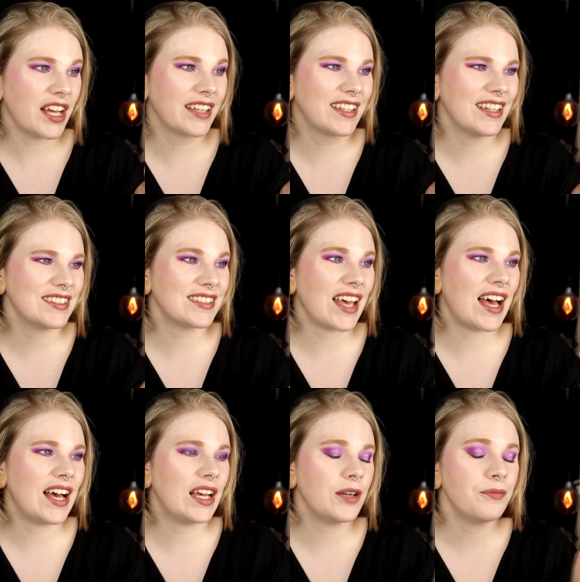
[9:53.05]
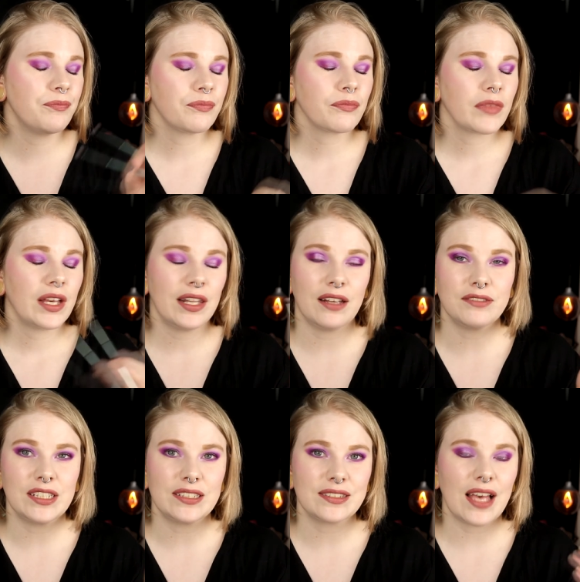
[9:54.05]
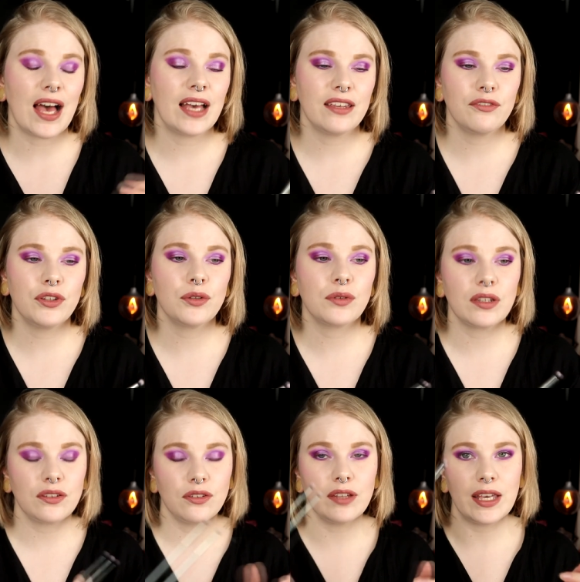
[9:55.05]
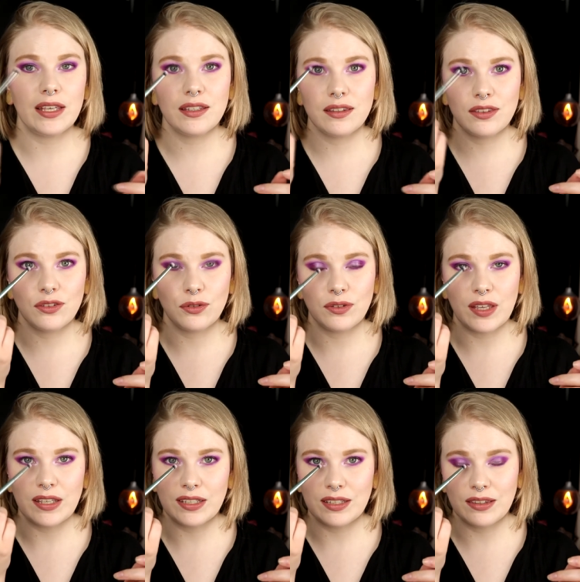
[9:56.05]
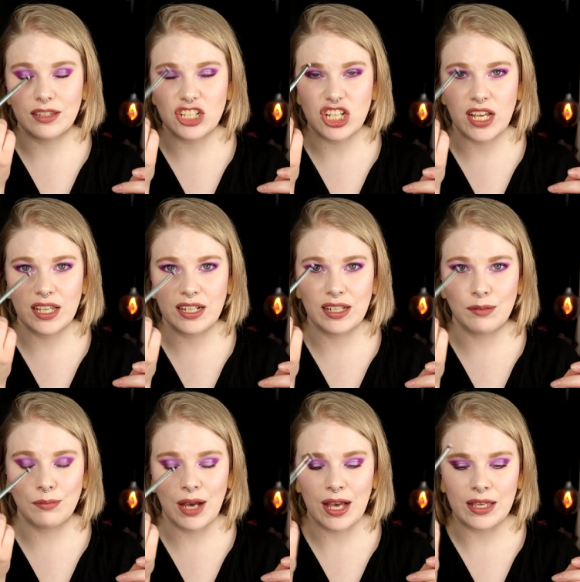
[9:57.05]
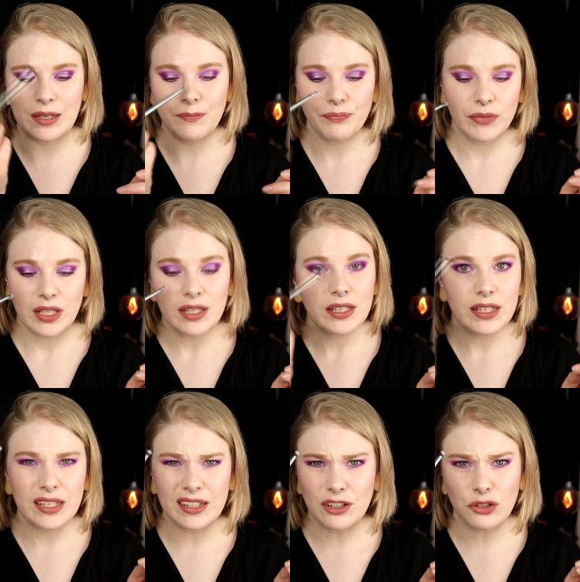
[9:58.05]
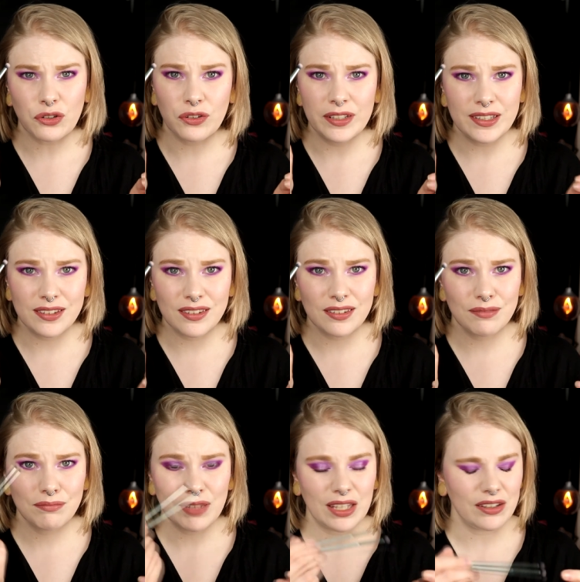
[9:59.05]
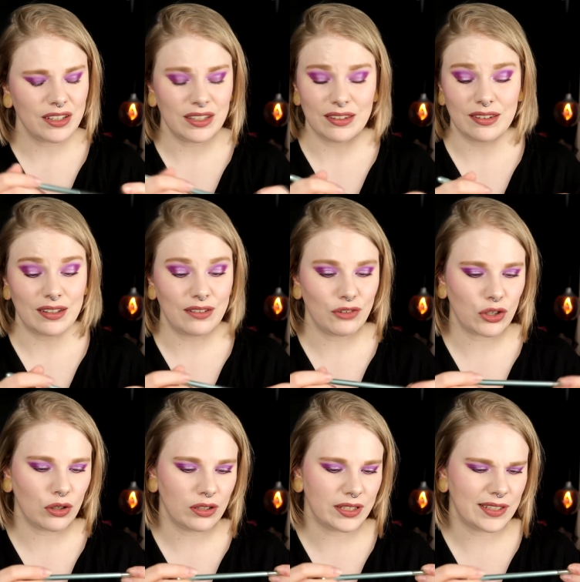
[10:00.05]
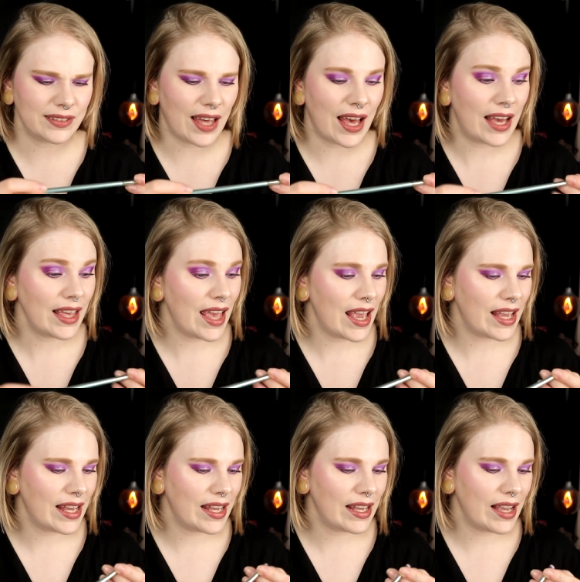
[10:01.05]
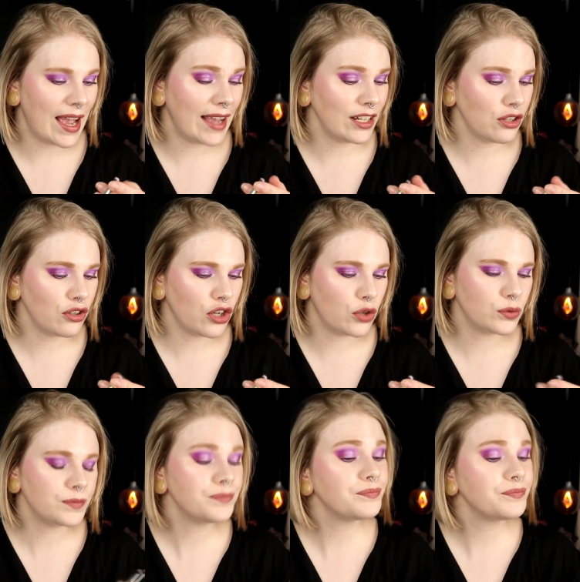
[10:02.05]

I guess. I Love this. I've used it today to take the shade in my inner crease. Is it even called that? I, I, don't know.